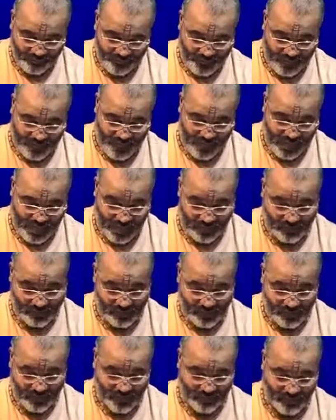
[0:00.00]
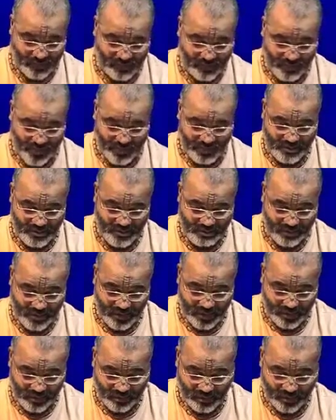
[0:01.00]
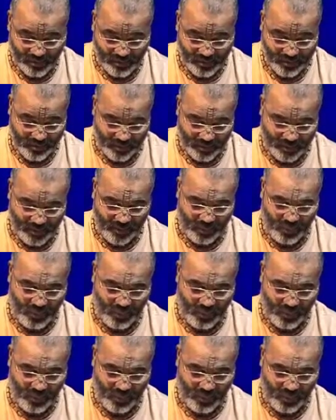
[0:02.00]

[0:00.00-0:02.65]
The Shastras, as the word of the Supreme